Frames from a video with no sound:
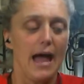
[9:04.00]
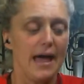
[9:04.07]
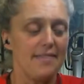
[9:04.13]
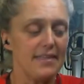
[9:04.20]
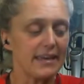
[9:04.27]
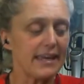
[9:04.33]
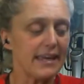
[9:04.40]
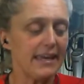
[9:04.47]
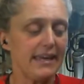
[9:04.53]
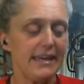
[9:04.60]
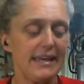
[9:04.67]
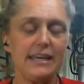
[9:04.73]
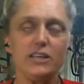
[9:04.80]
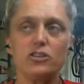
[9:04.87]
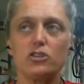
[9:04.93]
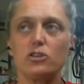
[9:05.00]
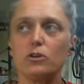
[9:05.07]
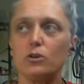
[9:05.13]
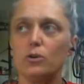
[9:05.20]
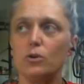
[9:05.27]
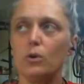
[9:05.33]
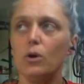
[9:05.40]
And the key
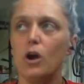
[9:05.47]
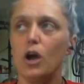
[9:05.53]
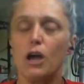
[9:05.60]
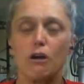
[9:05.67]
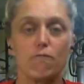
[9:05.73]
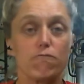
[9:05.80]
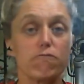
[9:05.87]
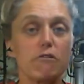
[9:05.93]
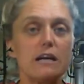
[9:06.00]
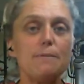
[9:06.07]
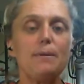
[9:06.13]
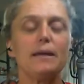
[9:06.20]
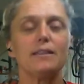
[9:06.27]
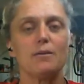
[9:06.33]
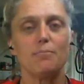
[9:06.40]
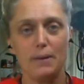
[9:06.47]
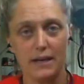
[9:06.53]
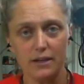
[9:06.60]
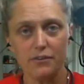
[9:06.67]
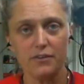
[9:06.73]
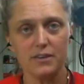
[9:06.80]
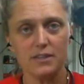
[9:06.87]
to reaping the
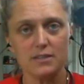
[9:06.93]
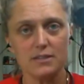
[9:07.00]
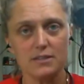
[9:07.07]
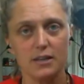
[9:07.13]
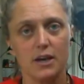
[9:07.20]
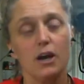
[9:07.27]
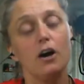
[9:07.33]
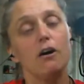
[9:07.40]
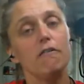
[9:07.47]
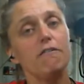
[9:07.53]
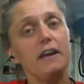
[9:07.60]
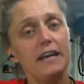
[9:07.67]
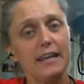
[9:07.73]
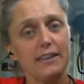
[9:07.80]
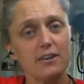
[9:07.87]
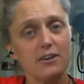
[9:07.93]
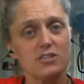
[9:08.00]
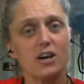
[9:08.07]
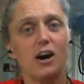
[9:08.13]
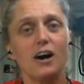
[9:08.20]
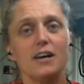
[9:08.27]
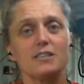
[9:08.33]
benefits of hitting those
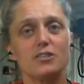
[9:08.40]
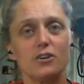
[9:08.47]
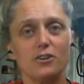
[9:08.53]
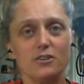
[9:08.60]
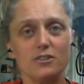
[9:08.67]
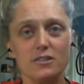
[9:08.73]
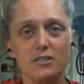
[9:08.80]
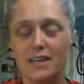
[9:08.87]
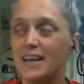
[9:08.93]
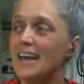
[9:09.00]
high zones